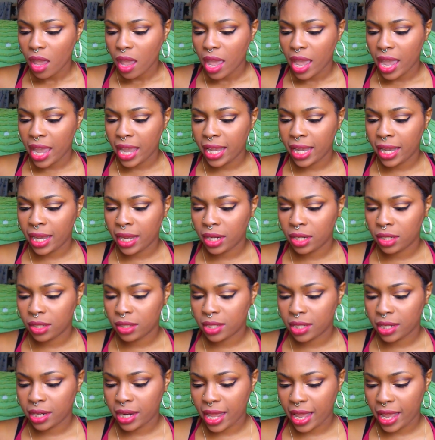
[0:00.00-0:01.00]
And
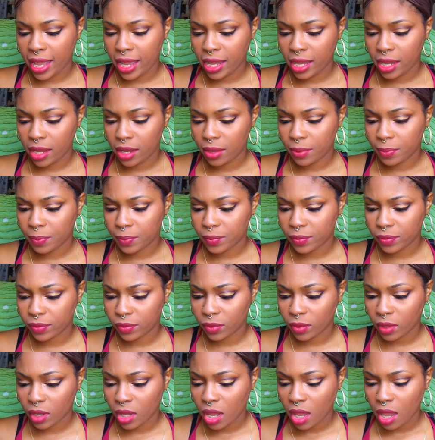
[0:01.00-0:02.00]
today,
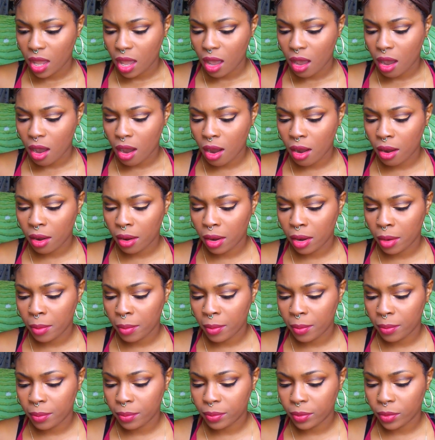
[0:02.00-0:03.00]

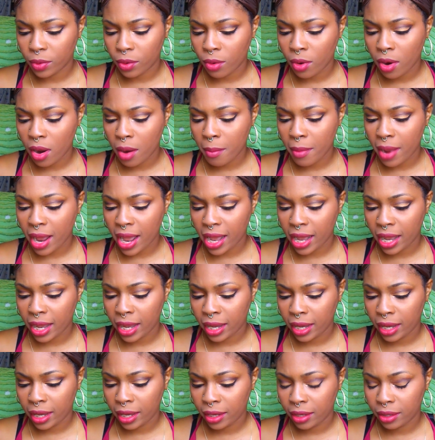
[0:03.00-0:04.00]
on
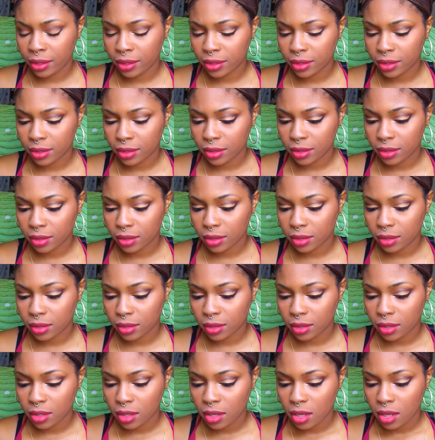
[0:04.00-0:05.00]
my
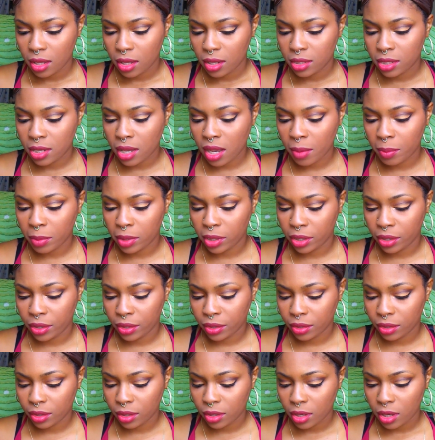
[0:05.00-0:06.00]
Tumblr,
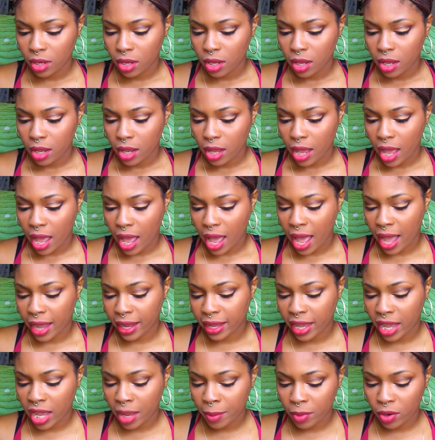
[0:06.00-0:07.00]
I
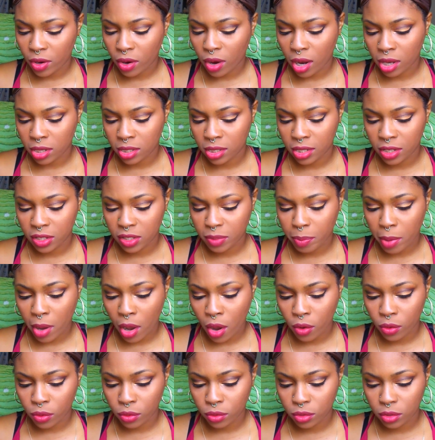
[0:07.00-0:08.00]
came across this
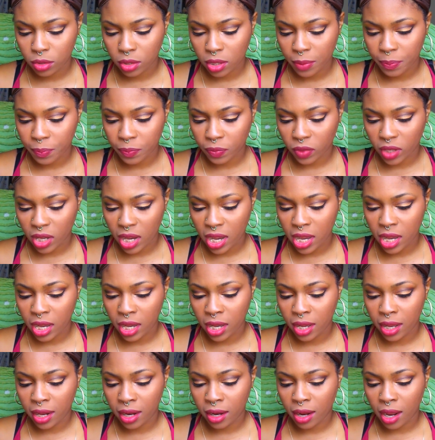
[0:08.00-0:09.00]
post,
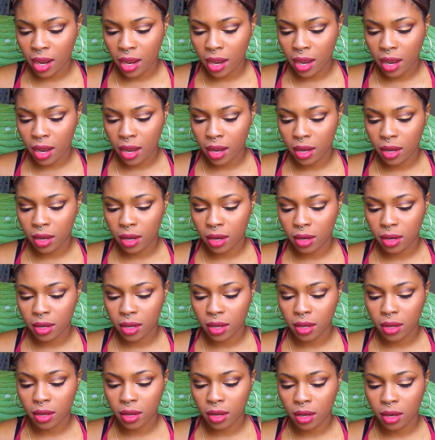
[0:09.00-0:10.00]
and
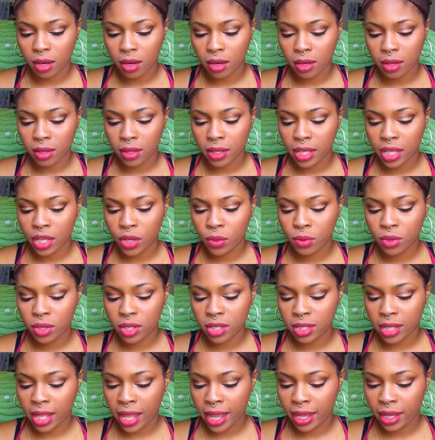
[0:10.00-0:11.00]
it was
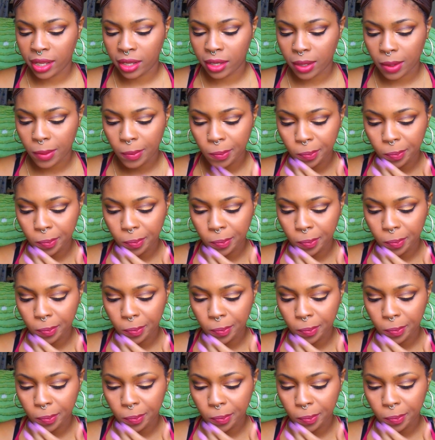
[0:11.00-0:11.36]
like,